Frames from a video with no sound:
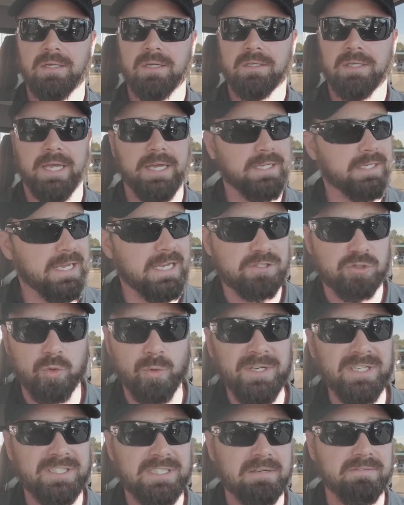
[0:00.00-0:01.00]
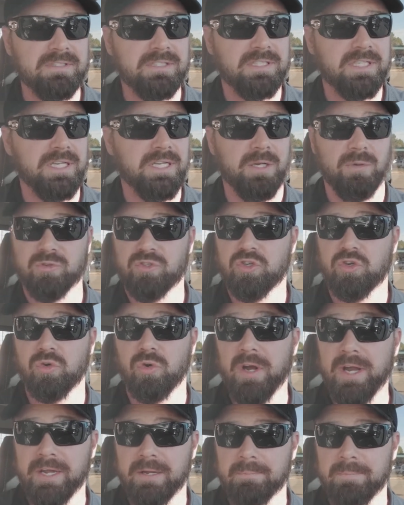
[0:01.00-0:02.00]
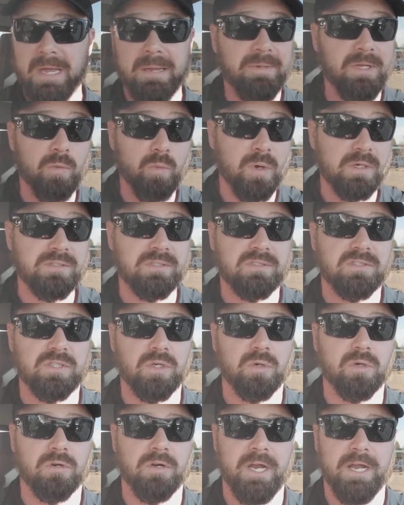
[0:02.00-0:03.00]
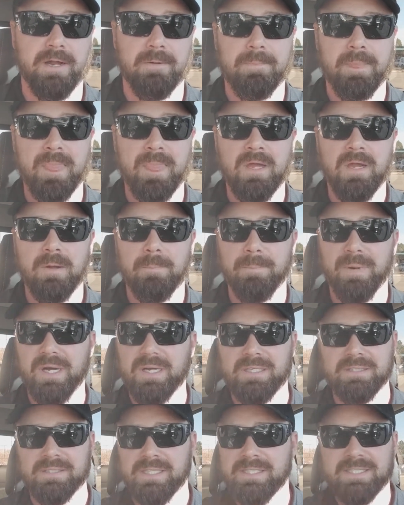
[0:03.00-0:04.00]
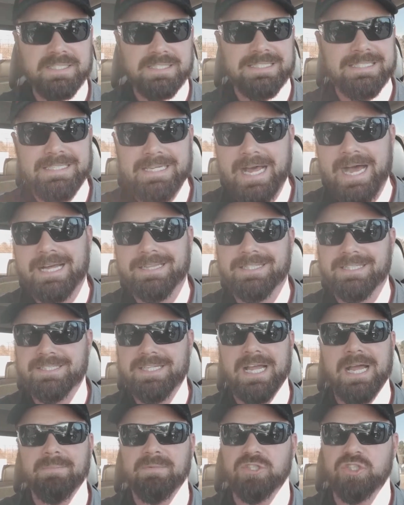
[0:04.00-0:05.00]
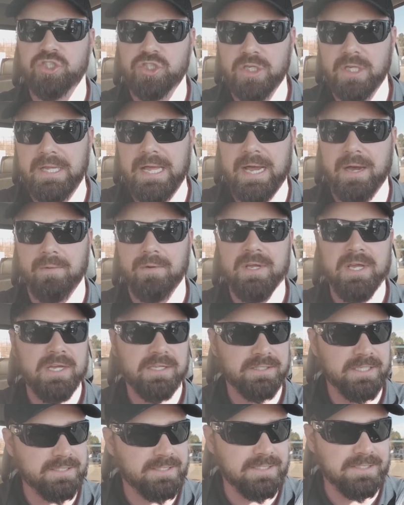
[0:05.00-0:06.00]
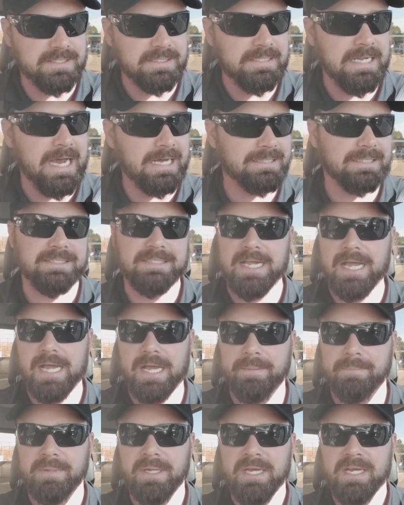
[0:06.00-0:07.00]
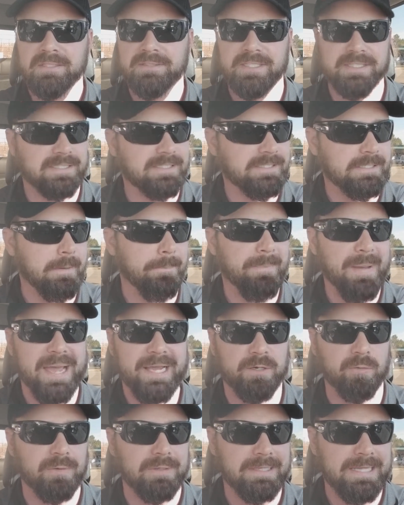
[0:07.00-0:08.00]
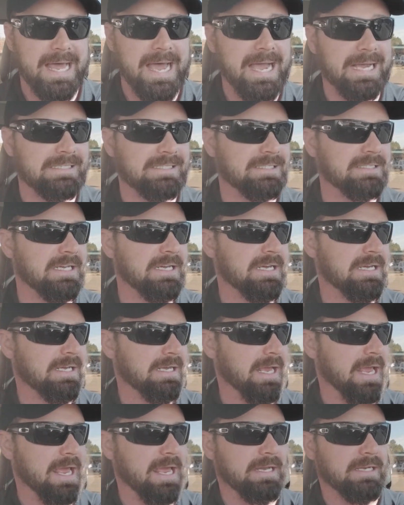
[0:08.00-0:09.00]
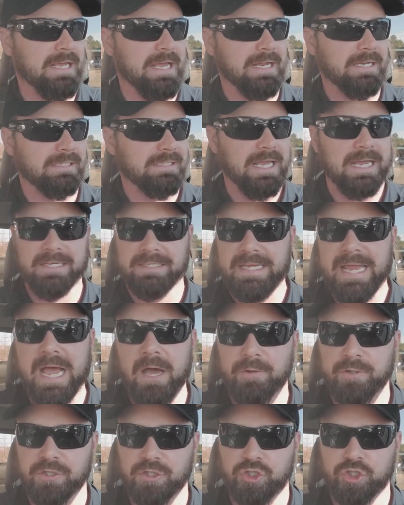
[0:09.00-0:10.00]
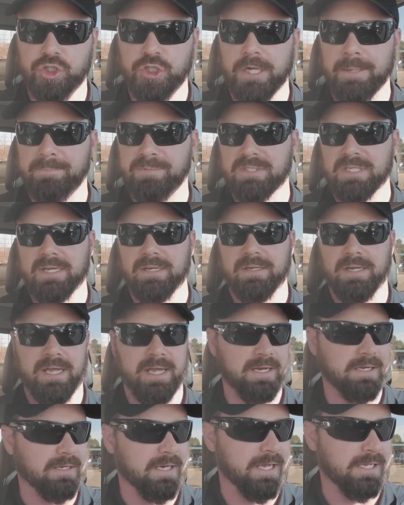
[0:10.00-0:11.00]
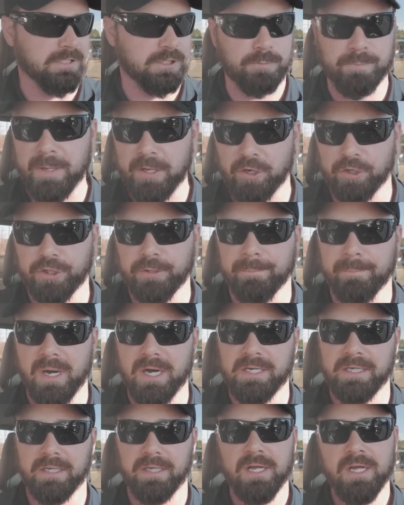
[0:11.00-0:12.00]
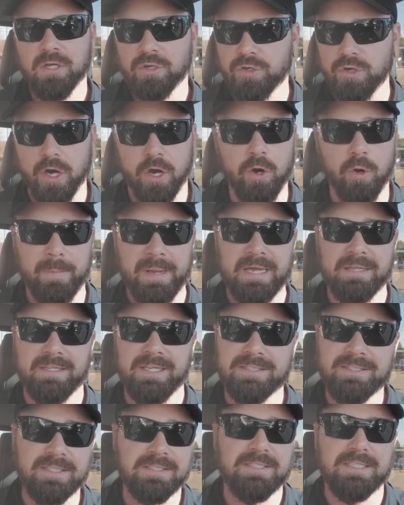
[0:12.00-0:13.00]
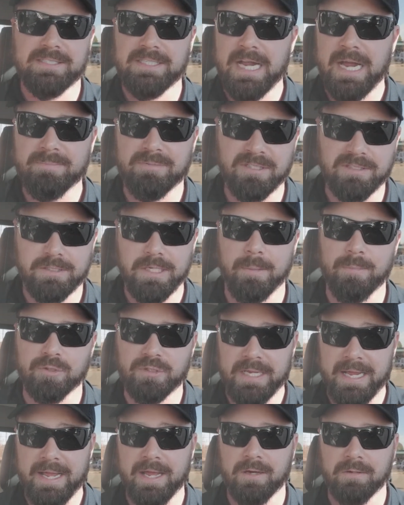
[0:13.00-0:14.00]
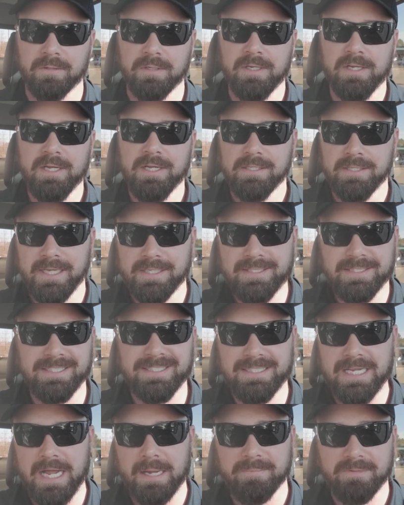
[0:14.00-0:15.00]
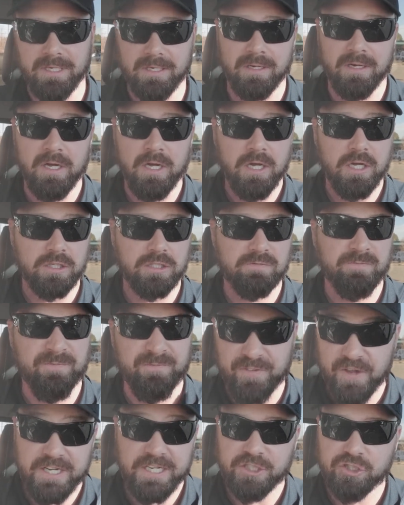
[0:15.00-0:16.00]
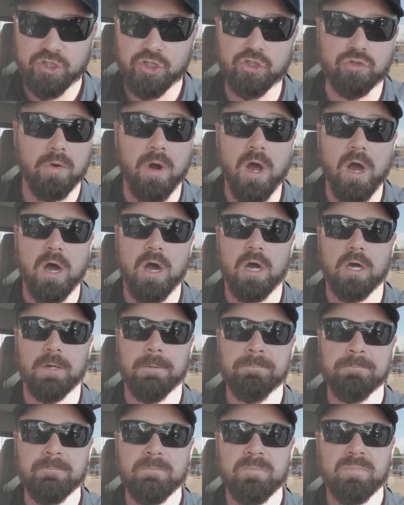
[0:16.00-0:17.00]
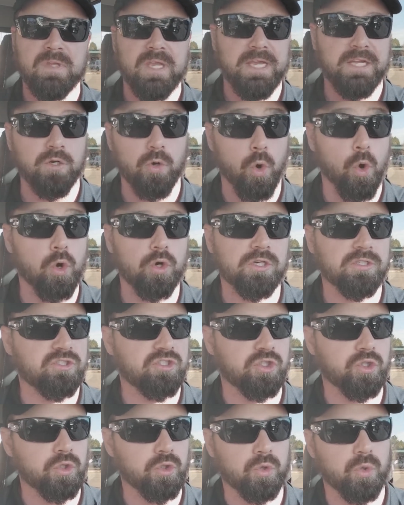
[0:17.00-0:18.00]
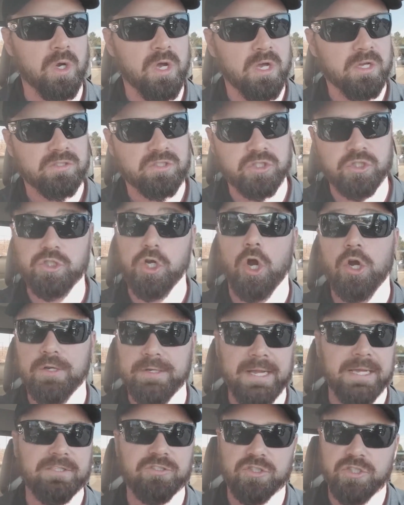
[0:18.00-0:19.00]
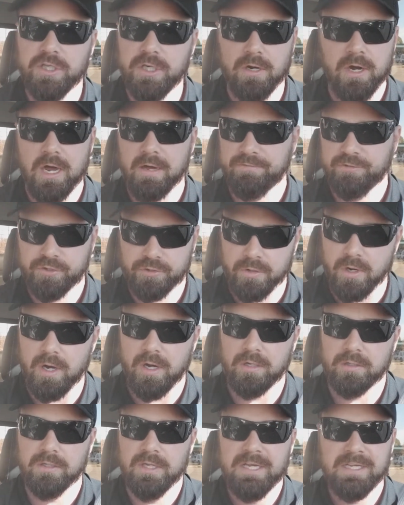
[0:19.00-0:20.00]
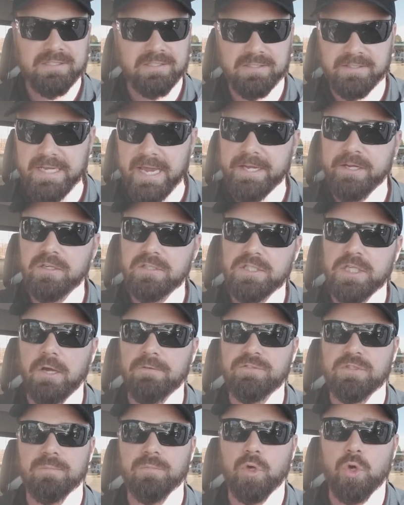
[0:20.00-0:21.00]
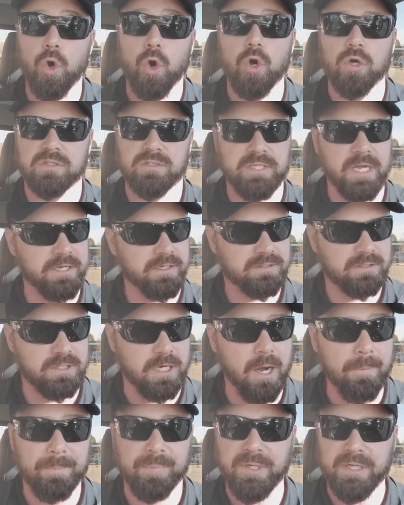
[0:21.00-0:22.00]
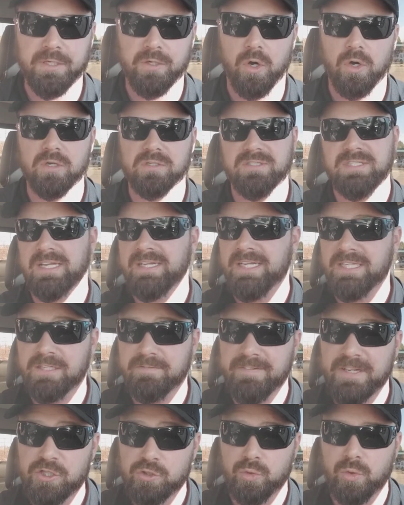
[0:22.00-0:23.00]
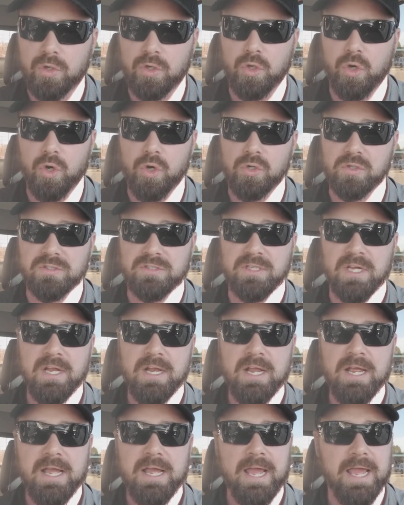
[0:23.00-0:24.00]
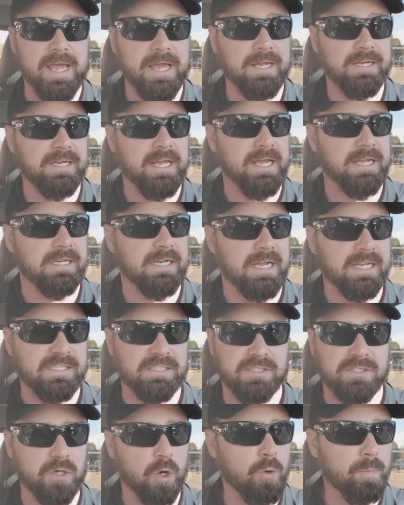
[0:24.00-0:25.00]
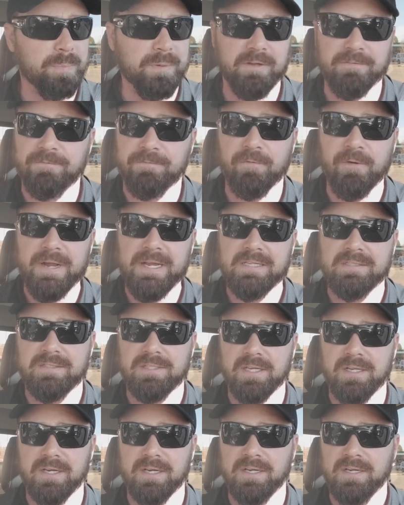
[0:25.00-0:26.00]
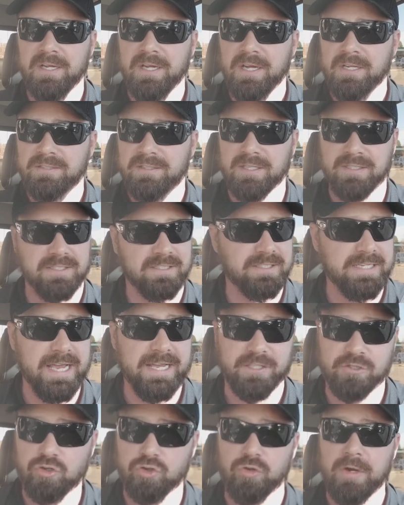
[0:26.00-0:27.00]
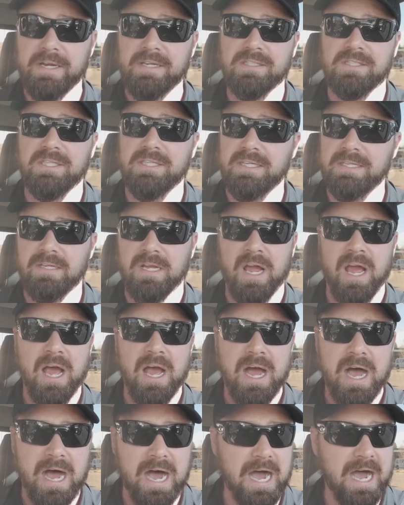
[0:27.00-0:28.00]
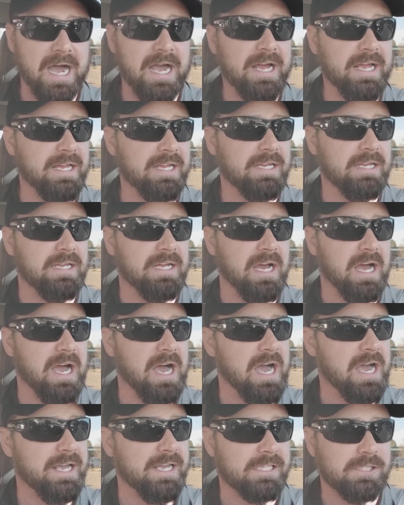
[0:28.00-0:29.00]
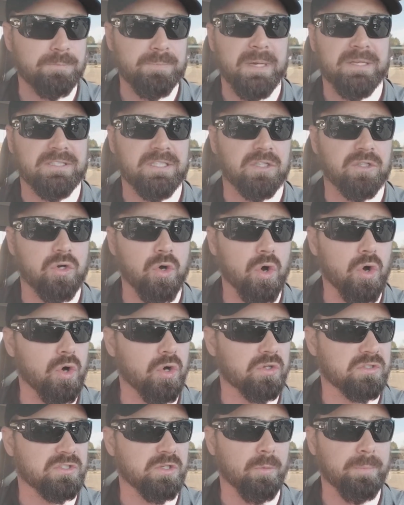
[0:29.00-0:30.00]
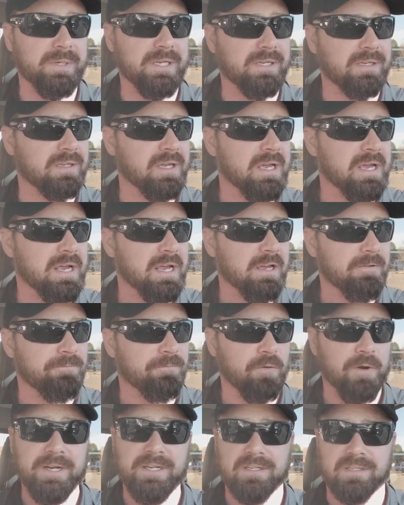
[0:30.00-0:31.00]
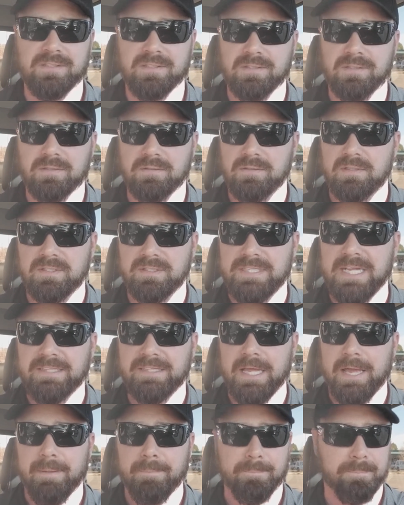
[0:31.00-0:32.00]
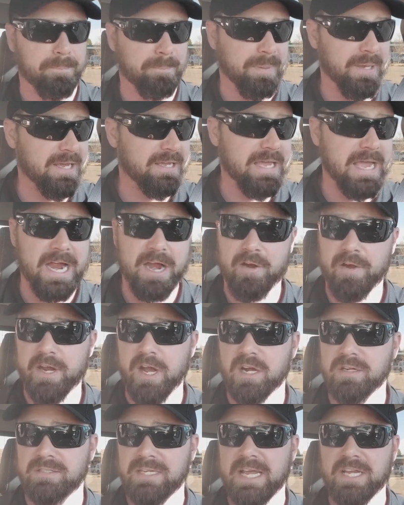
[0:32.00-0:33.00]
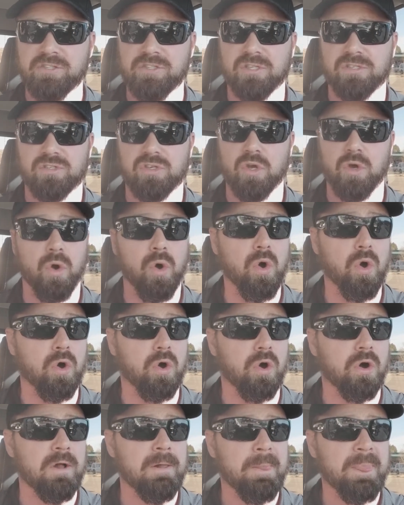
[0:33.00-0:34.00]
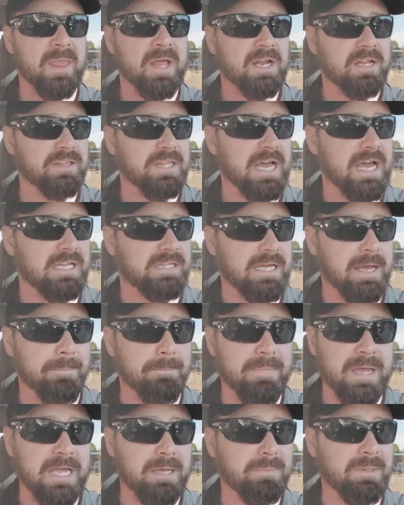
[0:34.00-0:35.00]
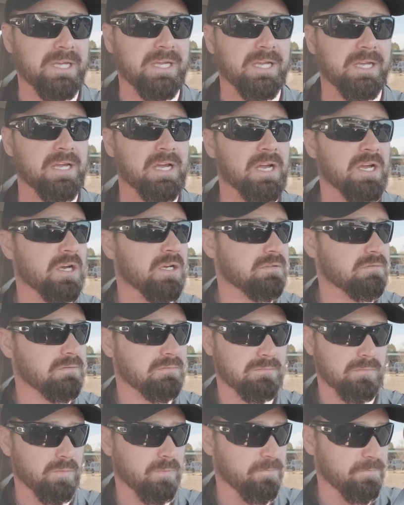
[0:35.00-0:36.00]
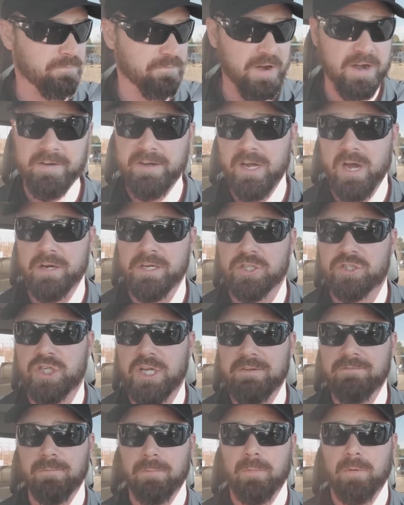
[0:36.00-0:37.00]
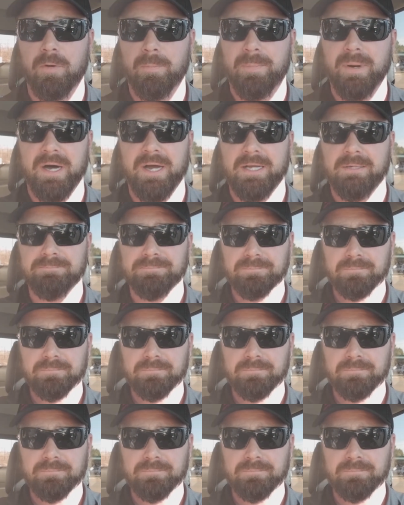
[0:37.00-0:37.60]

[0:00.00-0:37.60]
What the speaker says: Okay, yeah, 2017, it was great. Maybe it wasn't so great, but this is not the time to chill out. This is not the time to sit back and relax and count your chips and spend all your money. No, man, this is the time to double down. This is the time to finish strong in order to start next year off strong. Set yourself some goals, set company goals, set individual goals, and don't be afraid to set crazy high expected goals. Don't be afraid to set that big, hairy, audacious goal that may be very unachievable. But